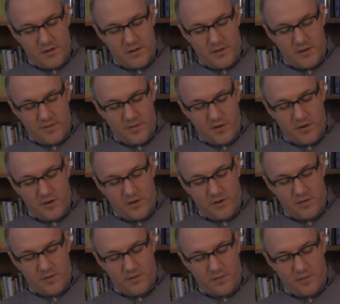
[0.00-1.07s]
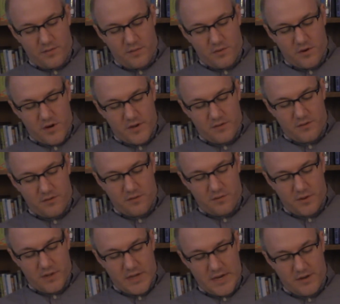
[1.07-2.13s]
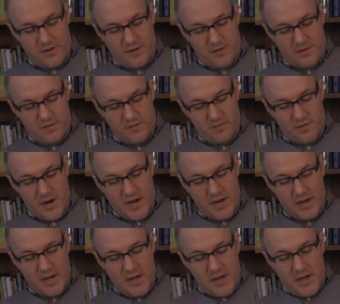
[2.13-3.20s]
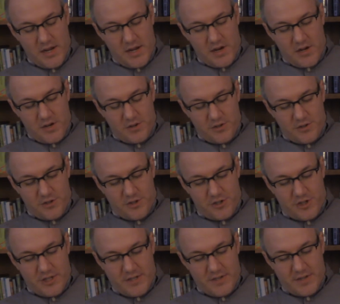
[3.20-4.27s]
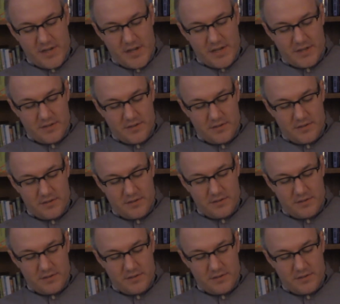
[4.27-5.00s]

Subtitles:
difficult for us to relate to, right? She says